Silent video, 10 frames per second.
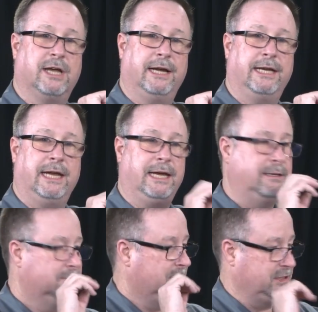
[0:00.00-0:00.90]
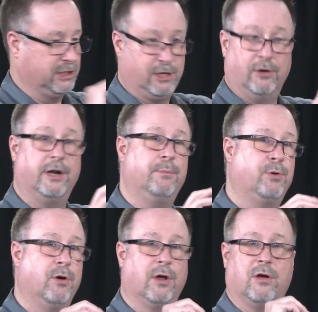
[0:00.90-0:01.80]
ID, my security
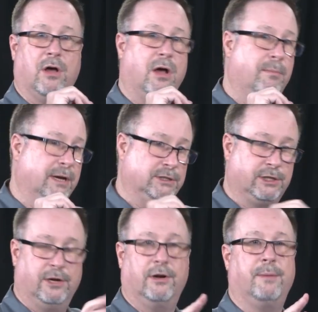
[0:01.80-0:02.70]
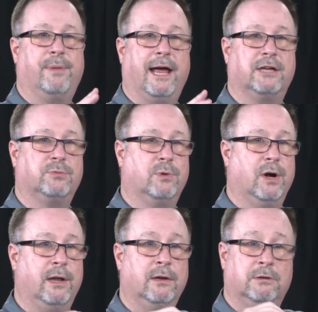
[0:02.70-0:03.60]
protocol, my security
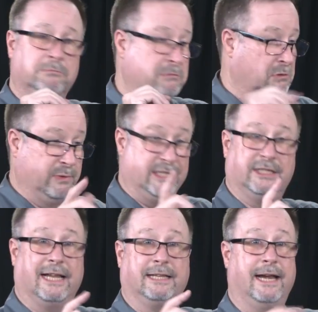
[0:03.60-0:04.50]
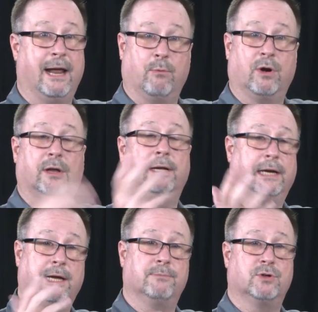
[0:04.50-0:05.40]
password, reset the network, and it
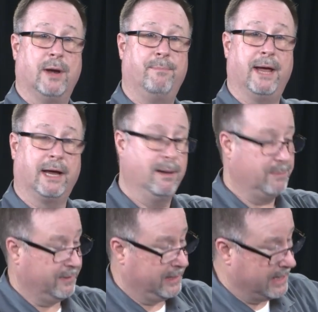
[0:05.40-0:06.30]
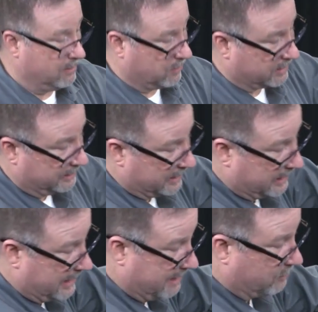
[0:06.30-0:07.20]
comes right back up on the network, and then
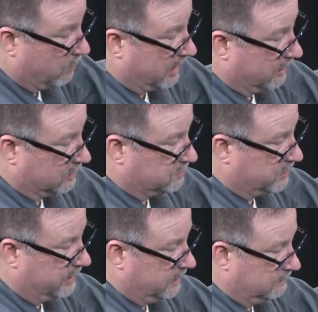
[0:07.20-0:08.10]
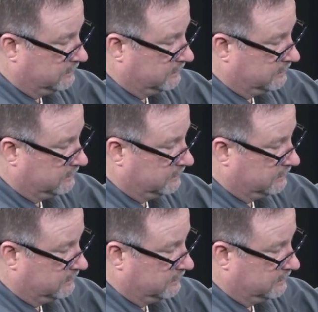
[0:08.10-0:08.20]
I'd have a wireless printer.